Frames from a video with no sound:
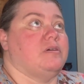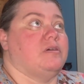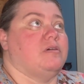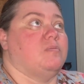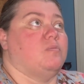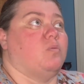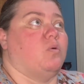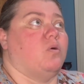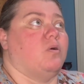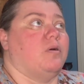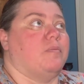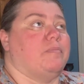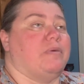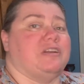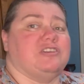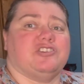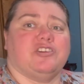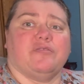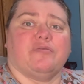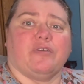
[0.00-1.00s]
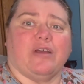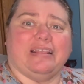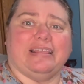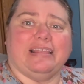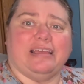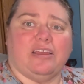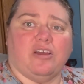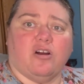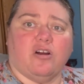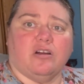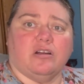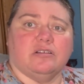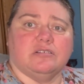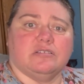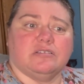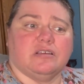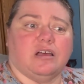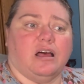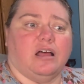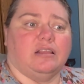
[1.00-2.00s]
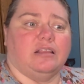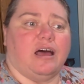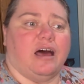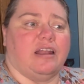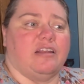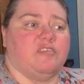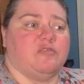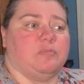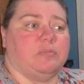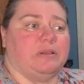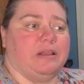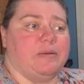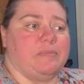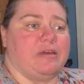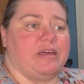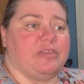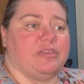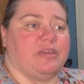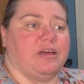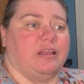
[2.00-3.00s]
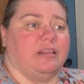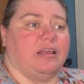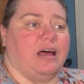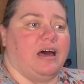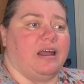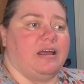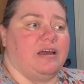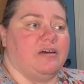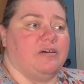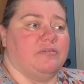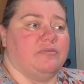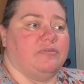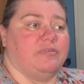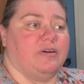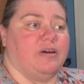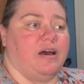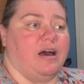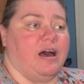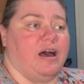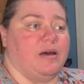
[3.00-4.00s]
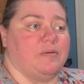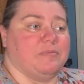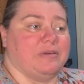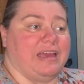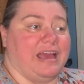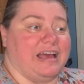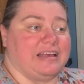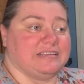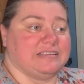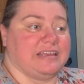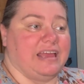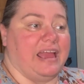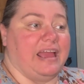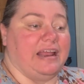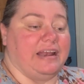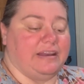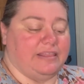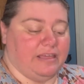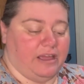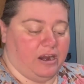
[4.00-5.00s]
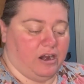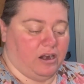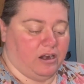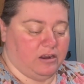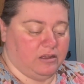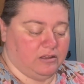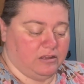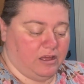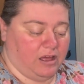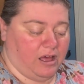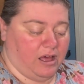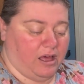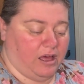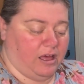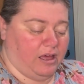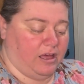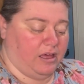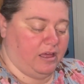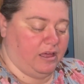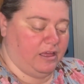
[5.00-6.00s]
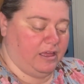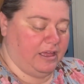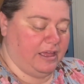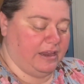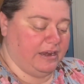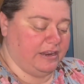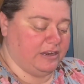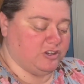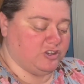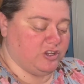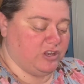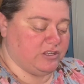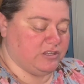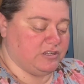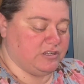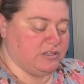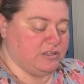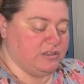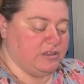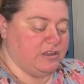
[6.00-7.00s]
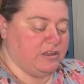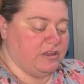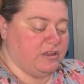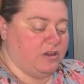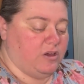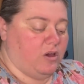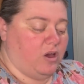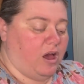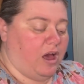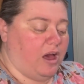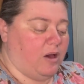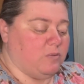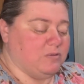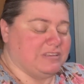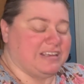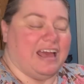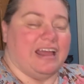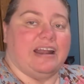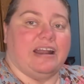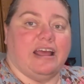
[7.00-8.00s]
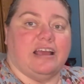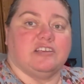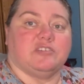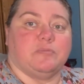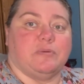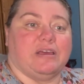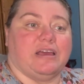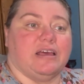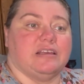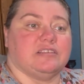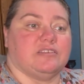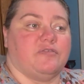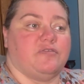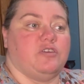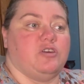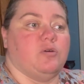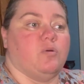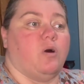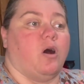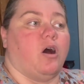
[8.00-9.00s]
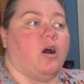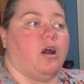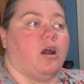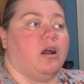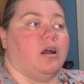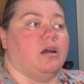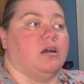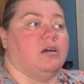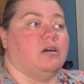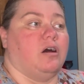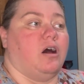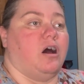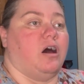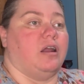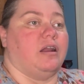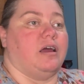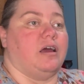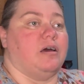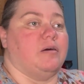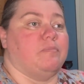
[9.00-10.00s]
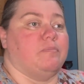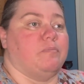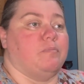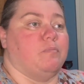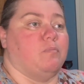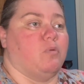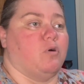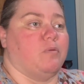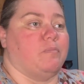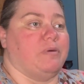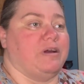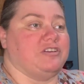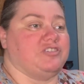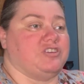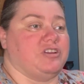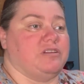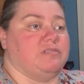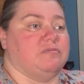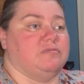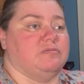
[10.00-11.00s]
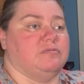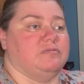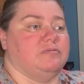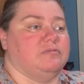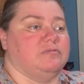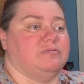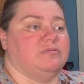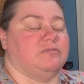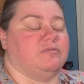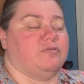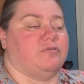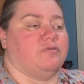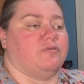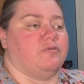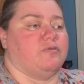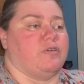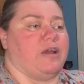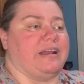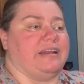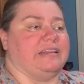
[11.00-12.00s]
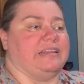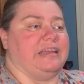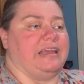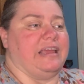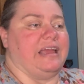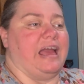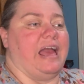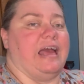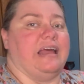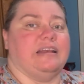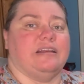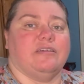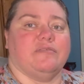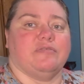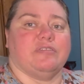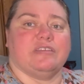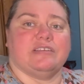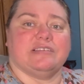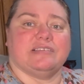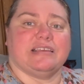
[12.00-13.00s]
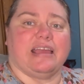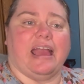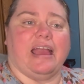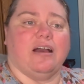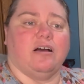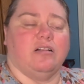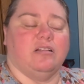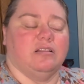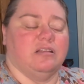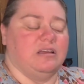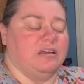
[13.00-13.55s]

more budget-friendly yarns, a lot of Plymouth, a lot of Cascade there. And it just was kind of nice because if you are on a more budget-friendly end of the scale,